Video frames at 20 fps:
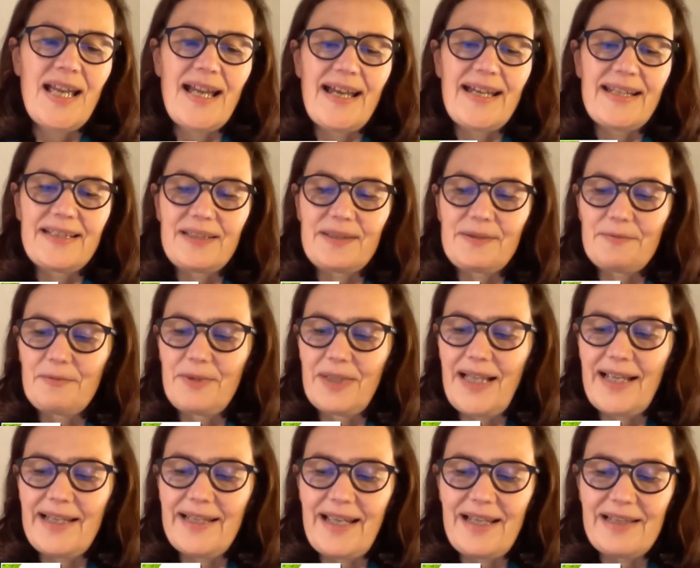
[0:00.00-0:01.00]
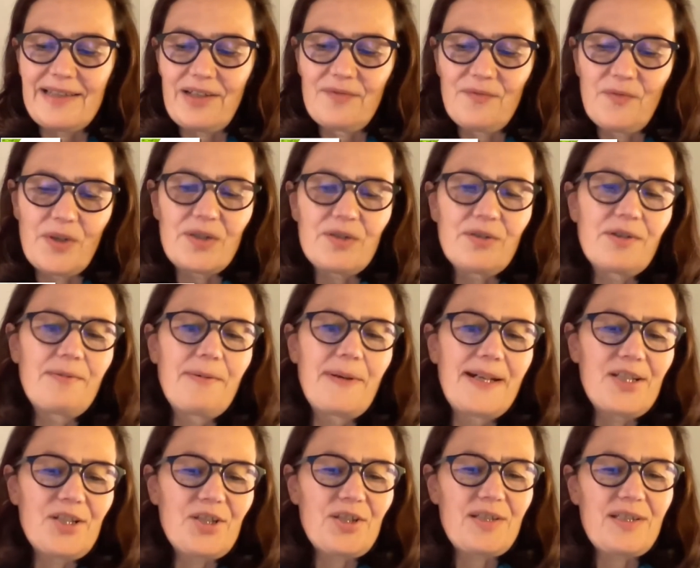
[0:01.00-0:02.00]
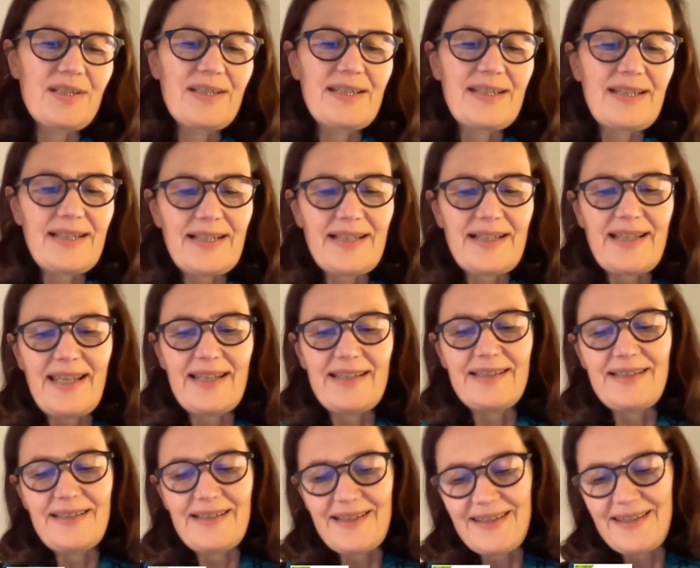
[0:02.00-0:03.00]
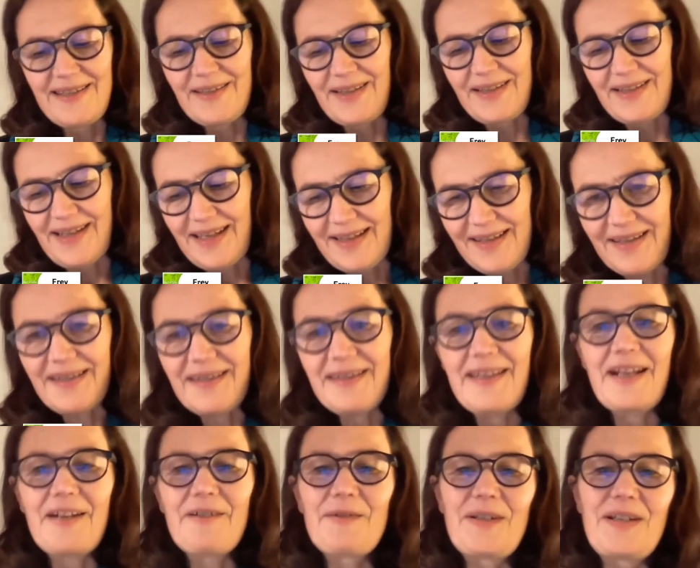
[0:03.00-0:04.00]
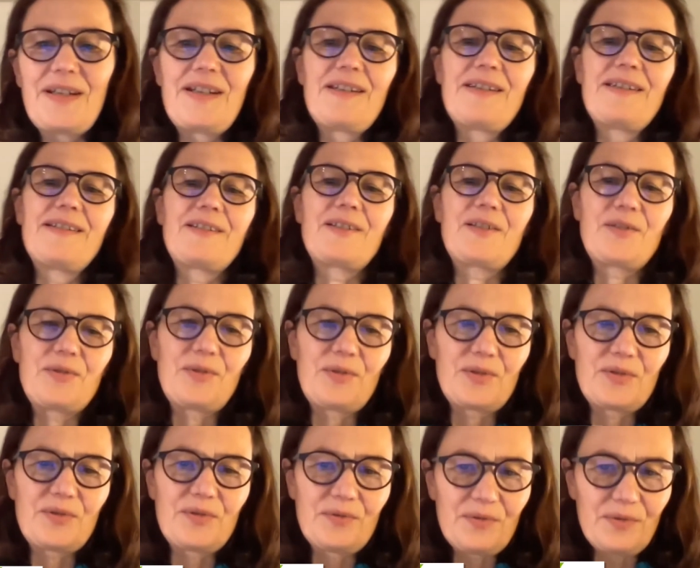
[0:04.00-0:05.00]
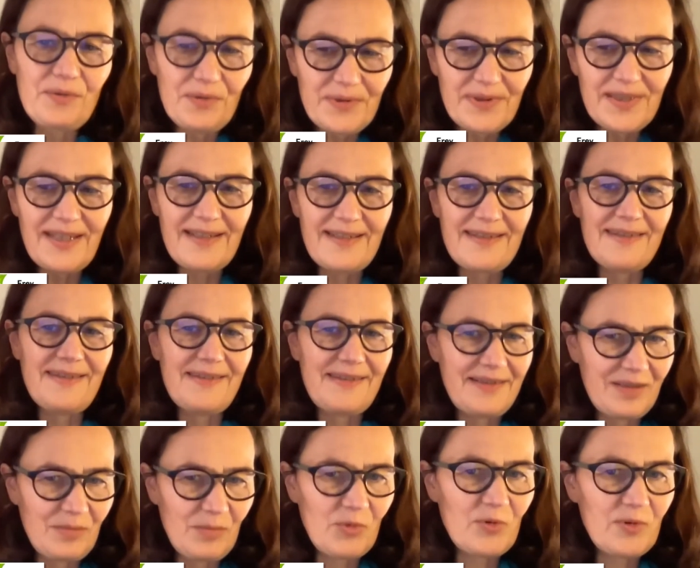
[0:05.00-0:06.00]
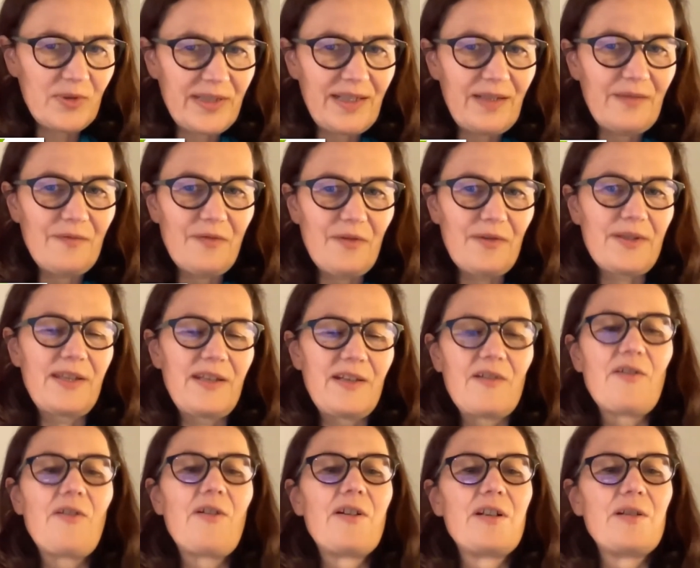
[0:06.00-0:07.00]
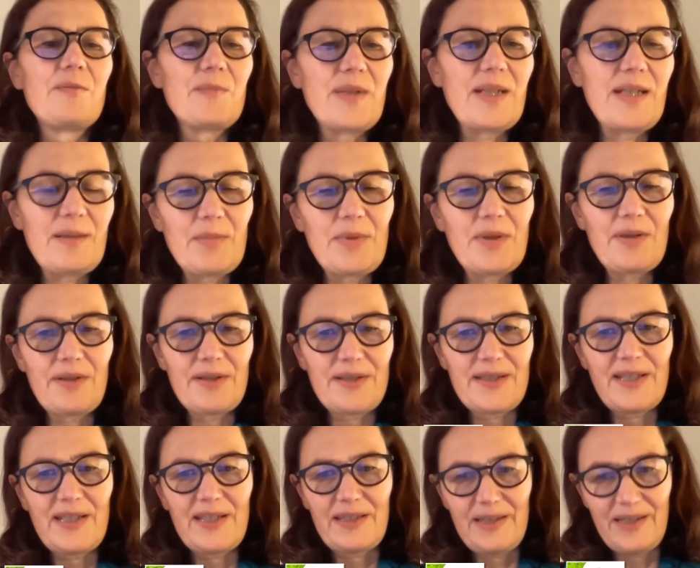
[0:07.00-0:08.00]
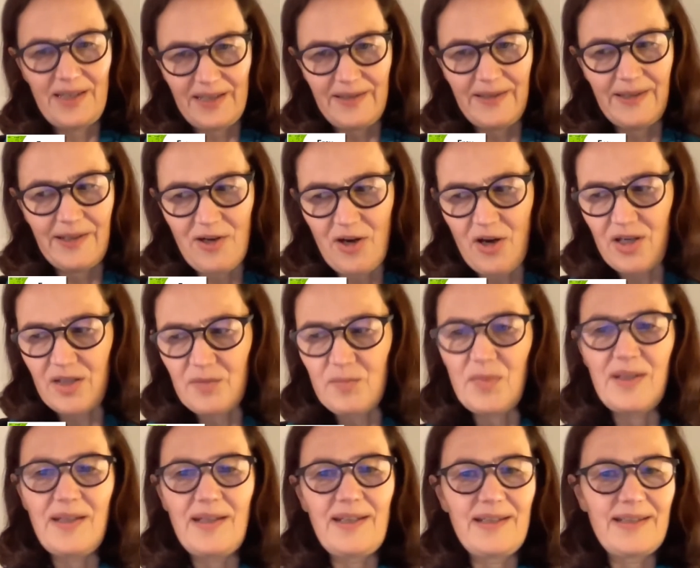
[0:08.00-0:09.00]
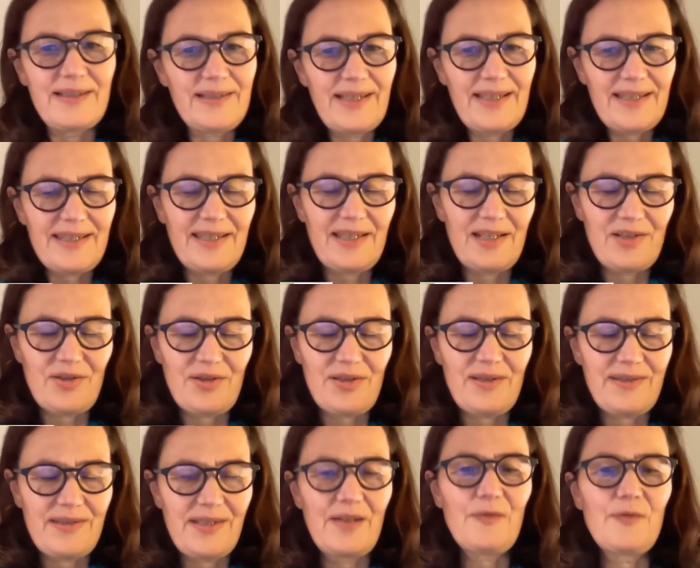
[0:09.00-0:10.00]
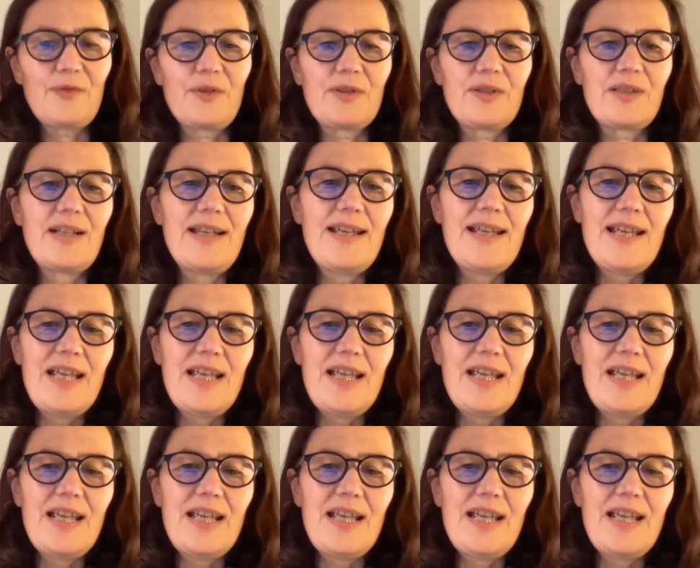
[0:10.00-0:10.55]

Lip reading: And well, I don't want to question that it is necessary to do this stimuli for the economy because the economy as such suffered.